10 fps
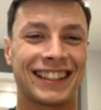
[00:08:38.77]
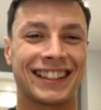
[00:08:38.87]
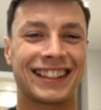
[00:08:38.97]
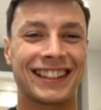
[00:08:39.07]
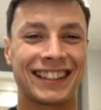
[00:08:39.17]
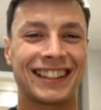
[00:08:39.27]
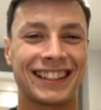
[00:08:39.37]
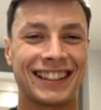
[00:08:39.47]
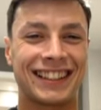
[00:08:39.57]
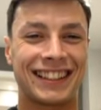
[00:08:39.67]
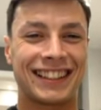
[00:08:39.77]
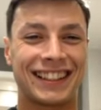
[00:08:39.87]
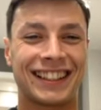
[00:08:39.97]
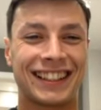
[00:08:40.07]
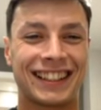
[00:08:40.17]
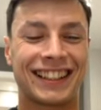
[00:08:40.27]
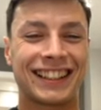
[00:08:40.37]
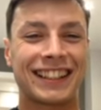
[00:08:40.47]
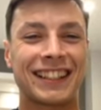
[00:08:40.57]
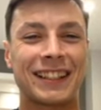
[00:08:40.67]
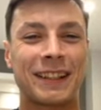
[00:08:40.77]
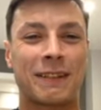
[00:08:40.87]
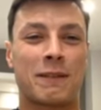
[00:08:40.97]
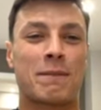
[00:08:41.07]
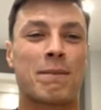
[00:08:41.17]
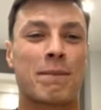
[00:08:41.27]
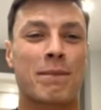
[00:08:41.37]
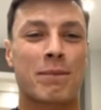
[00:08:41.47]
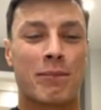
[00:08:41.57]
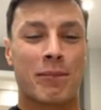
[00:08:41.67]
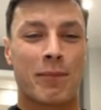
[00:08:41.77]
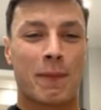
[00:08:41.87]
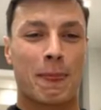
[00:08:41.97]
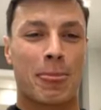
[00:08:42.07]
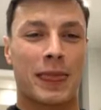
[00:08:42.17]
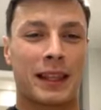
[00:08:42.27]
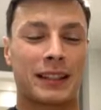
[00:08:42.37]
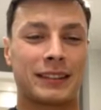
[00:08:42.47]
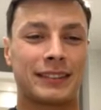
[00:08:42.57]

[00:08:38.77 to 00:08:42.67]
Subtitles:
(not speaking)